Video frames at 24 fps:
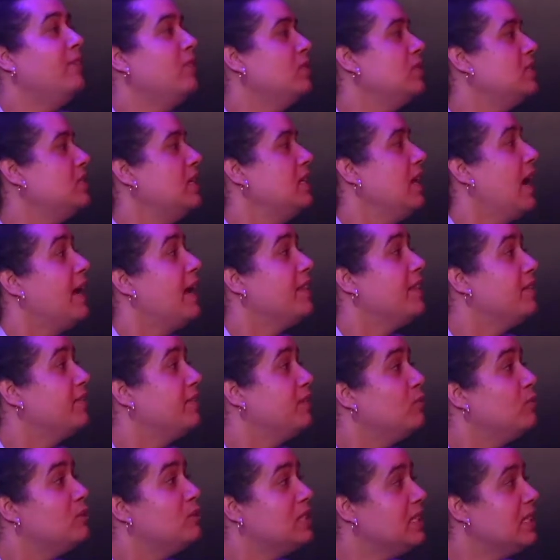seen I Love
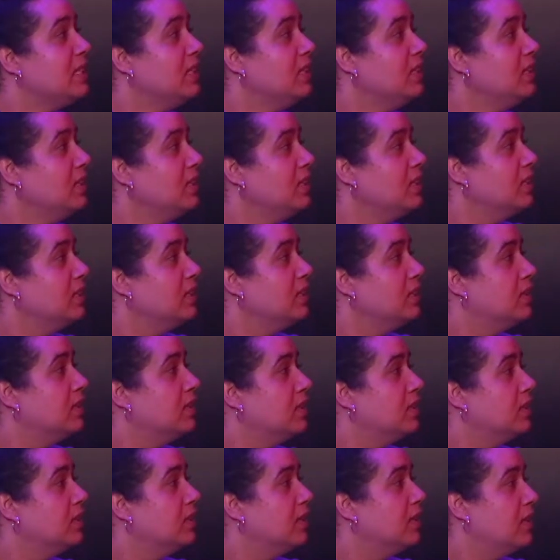Lucy?
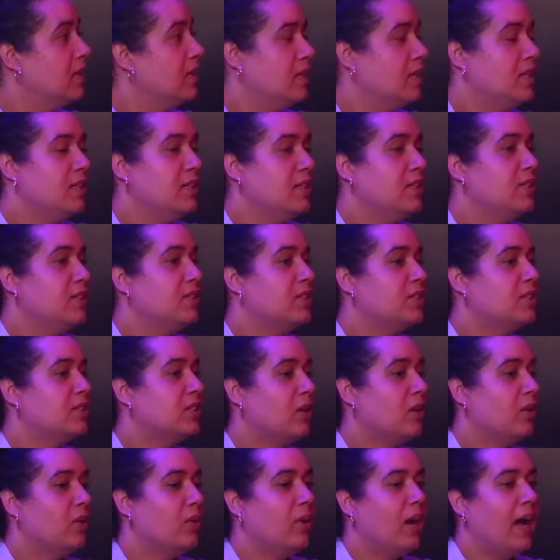
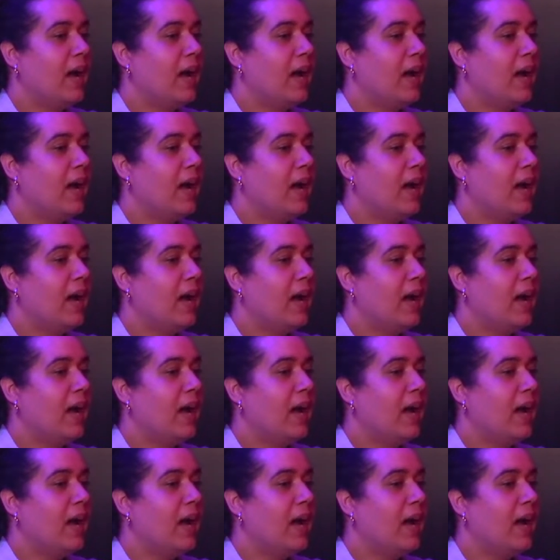So